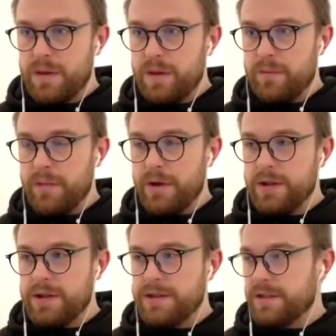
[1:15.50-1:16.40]

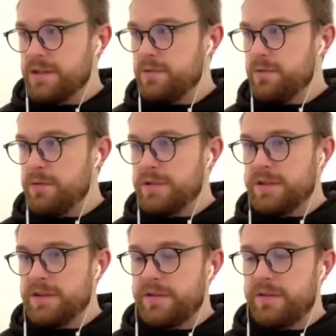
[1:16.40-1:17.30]
But as soon as
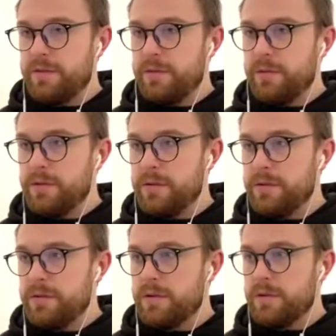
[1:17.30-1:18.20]
they're through,
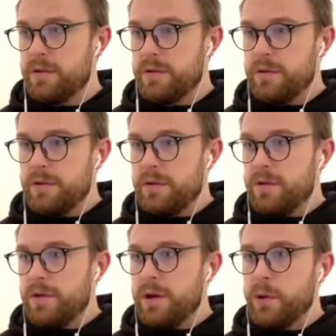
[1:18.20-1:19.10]

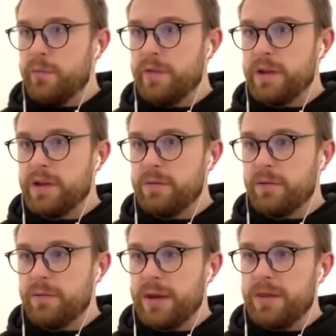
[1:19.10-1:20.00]
hopefully
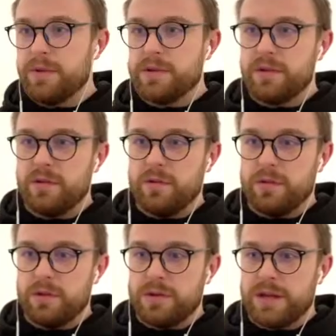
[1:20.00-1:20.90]
we'll be able
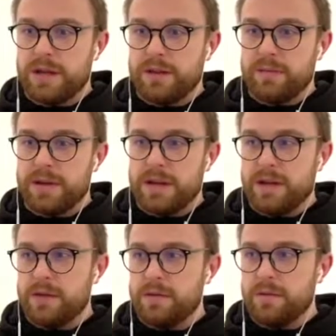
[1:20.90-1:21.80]
to take them
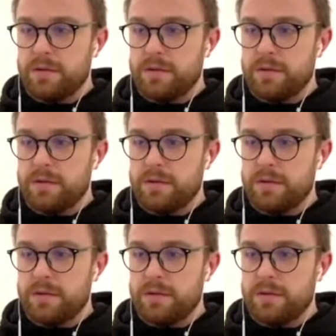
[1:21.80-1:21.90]
down.